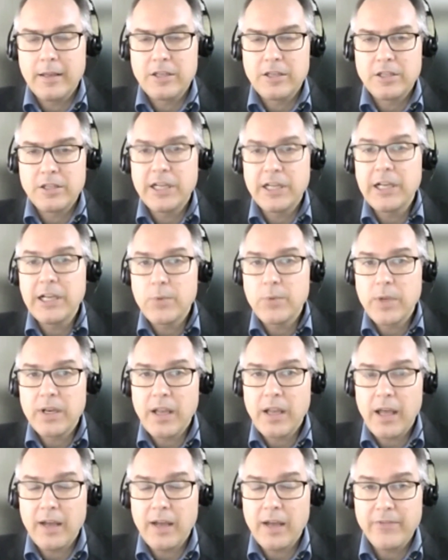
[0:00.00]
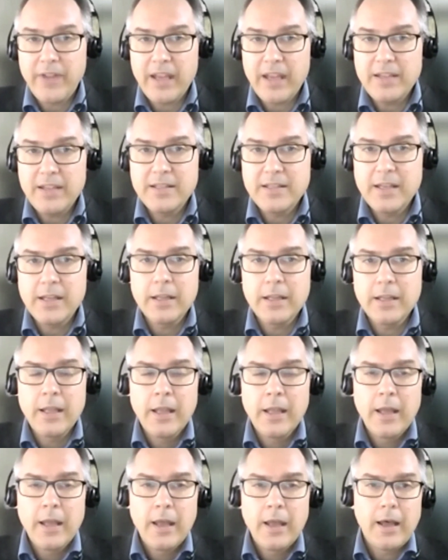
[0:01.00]
children are facing
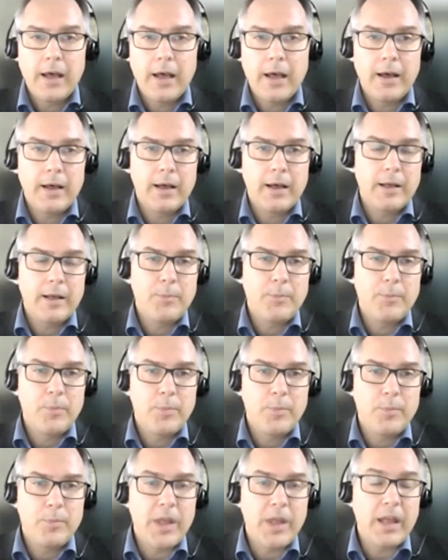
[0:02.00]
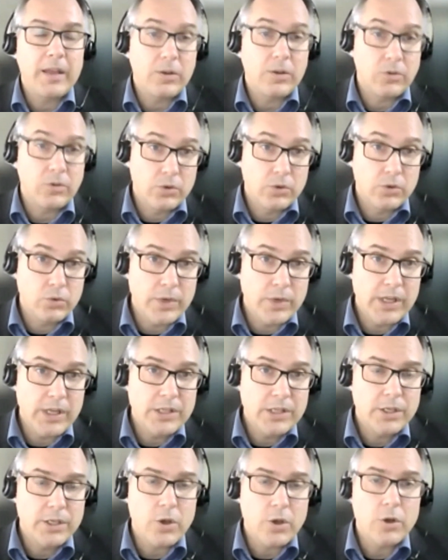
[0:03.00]
to
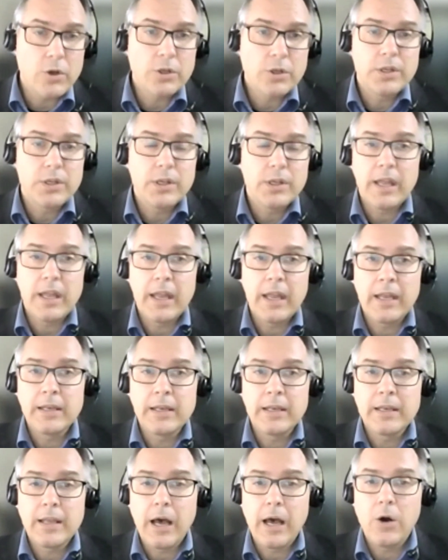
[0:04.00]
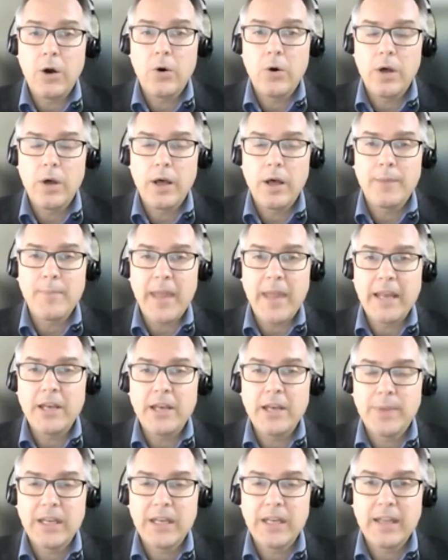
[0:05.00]
reach a doctor, and how
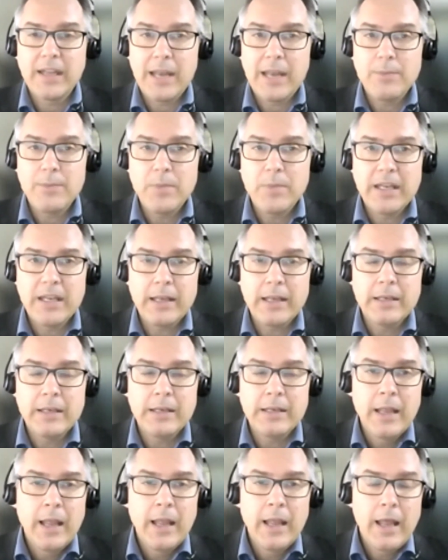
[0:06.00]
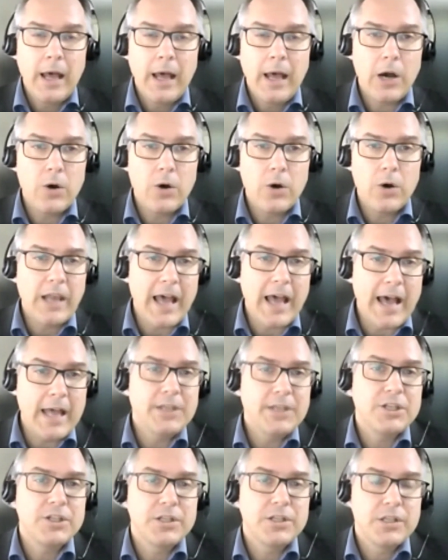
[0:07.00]
management can be done, how
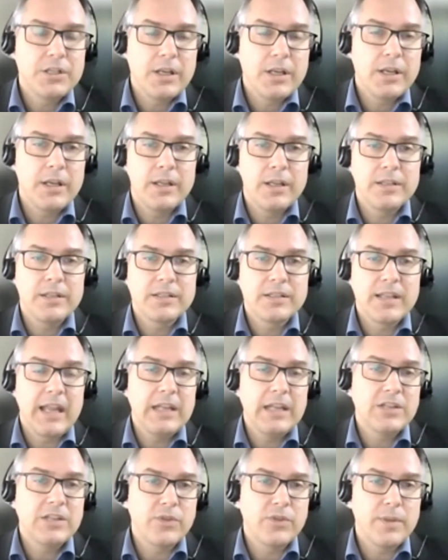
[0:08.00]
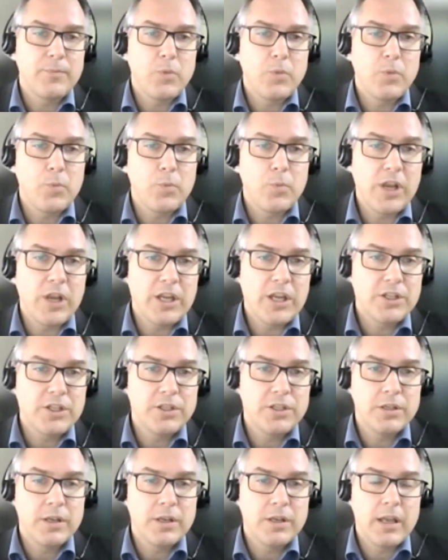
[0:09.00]
large scales of the
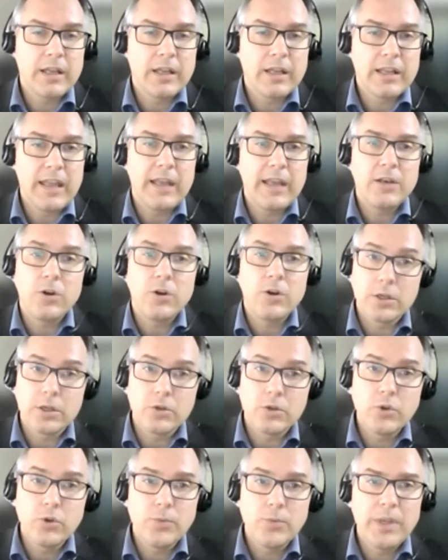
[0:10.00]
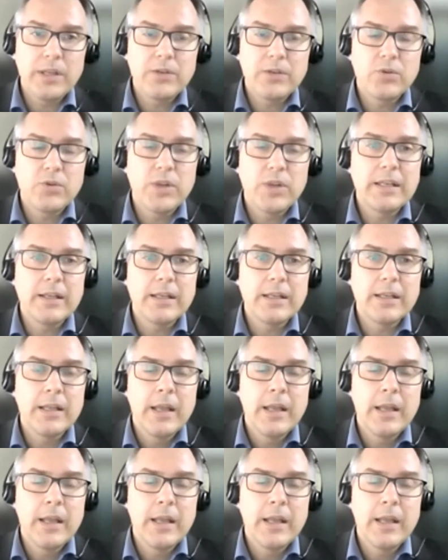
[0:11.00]
population can or could be treated.